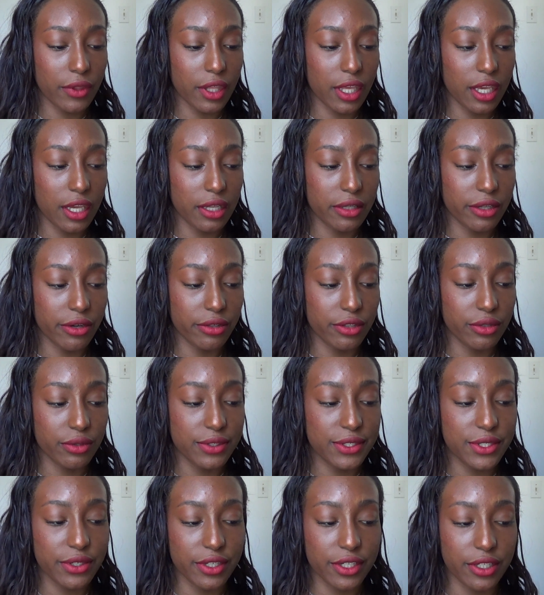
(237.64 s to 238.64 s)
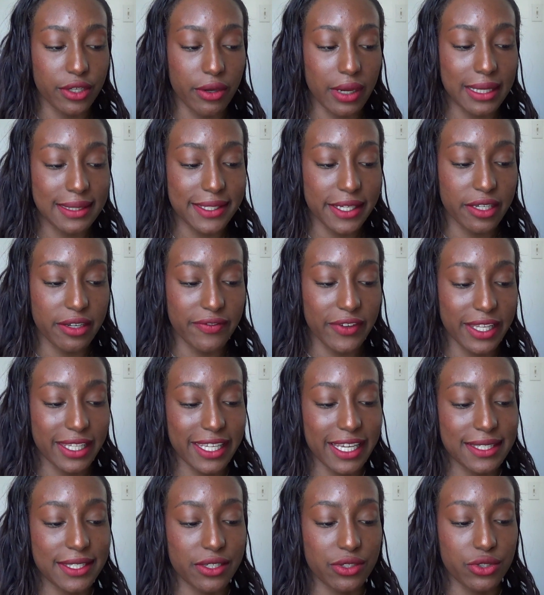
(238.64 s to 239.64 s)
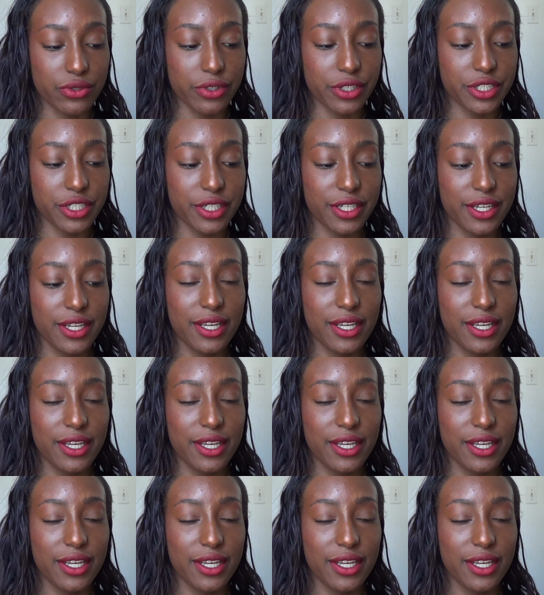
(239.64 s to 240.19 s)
and they're a little studio outside of Atlanta, Georgia.